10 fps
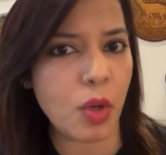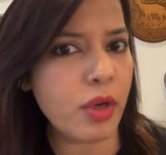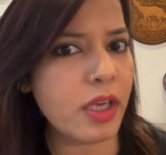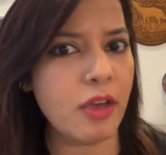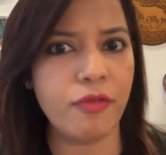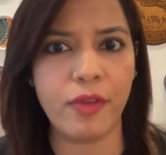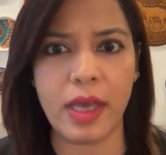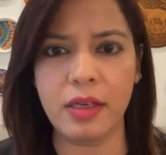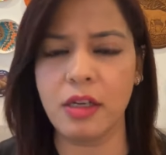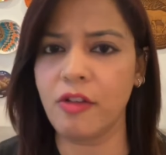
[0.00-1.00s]
Okay,
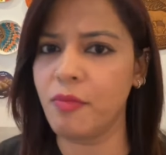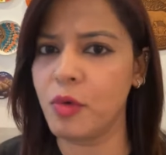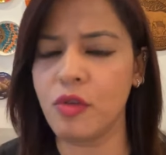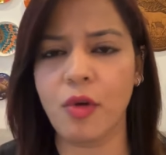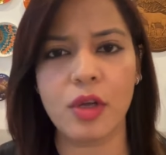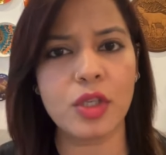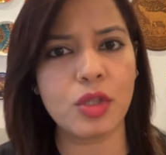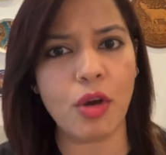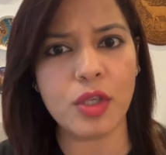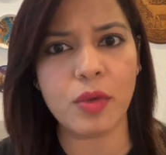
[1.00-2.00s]
fair enough, move on,
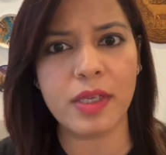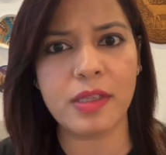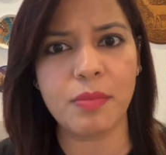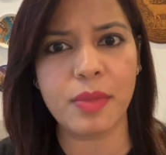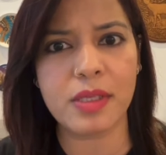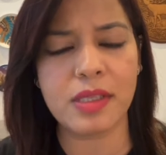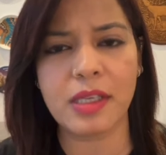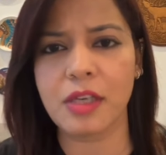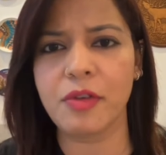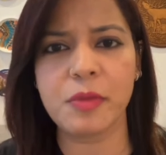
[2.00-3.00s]
talk to another
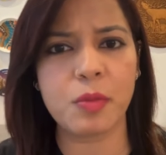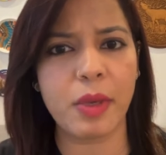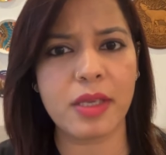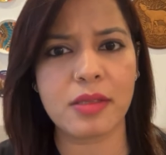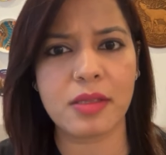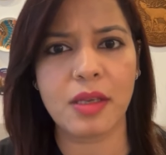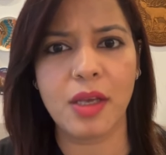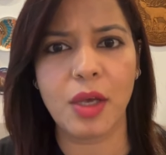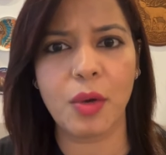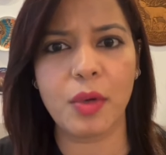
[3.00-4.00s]
person, give him space.
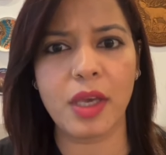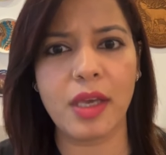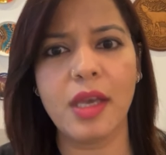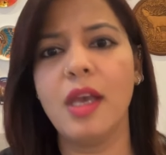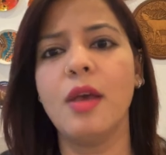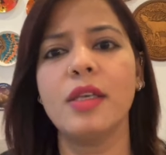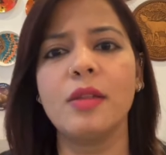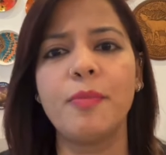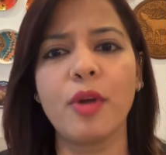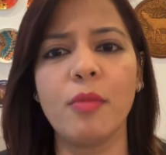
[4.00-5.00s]
Okay,
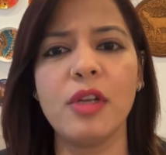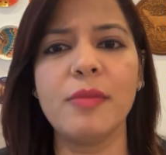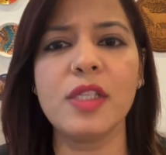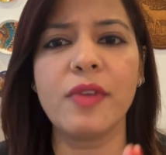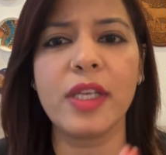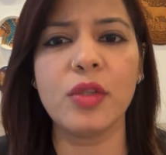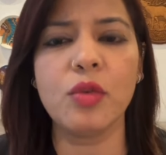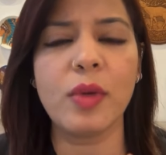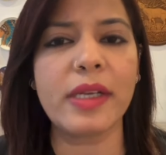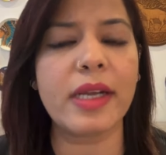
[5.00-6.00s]
the problem is when you
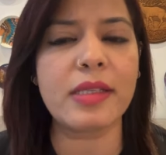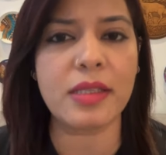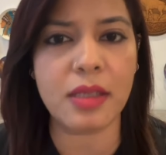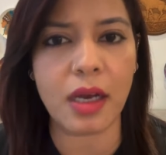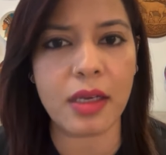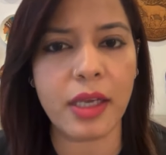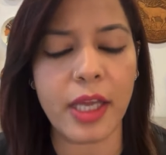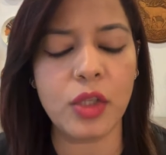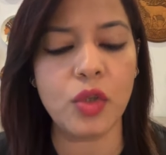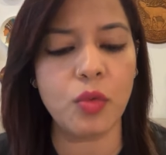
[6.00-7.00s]
will get stuck
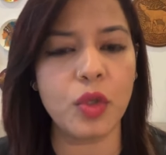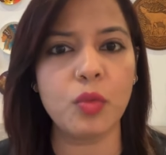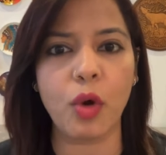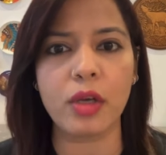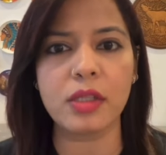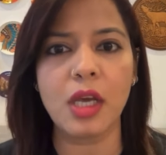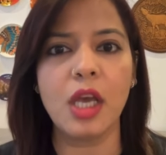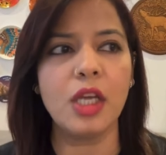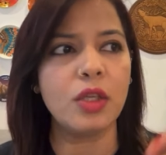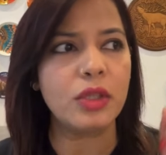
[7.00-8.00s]
and you would want
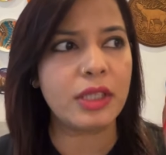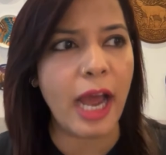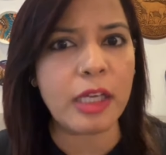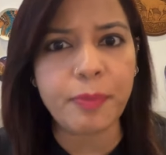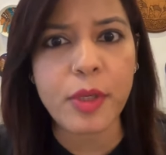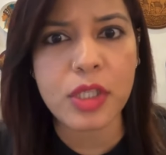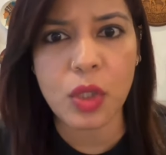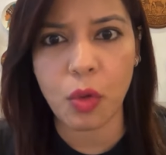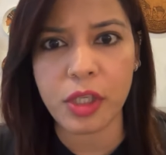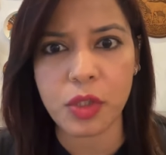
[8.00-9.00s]
that
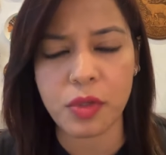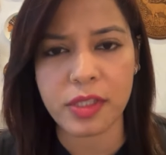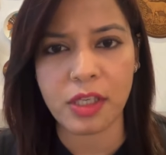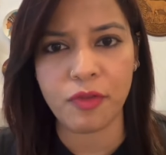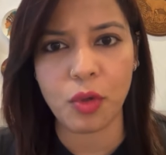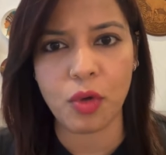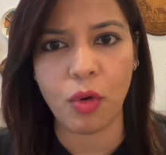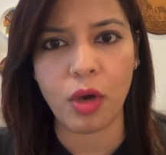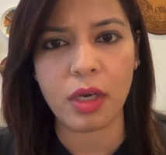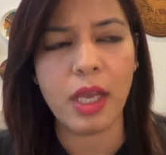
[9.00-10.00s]
person only to receive your
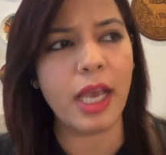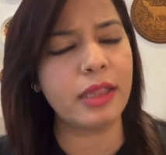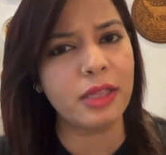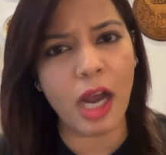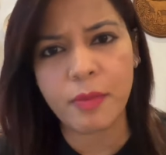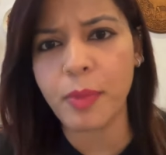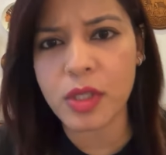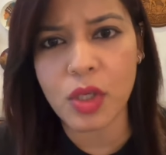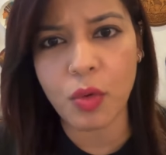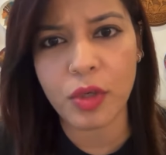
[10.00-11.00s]
call and that
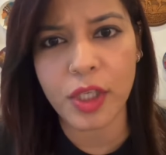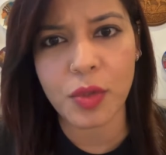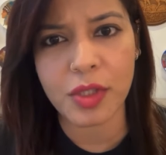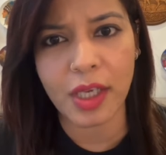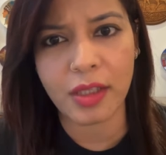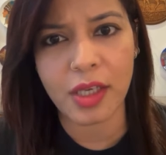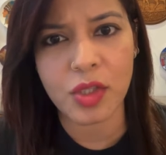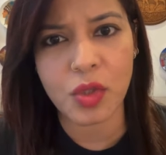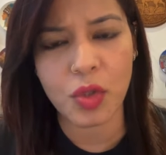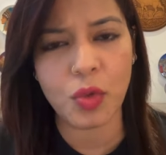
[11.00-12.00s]
person only to say
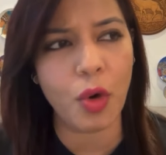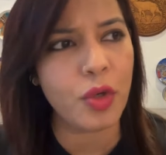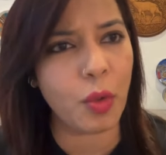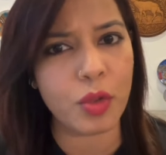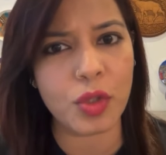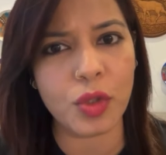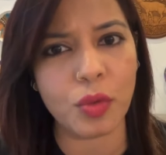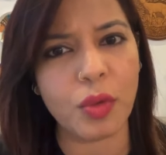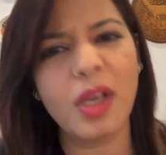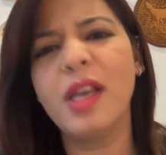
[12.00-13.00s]
yes to you or no to
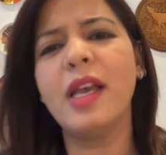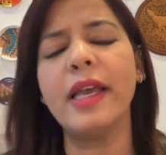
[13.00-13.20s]
you.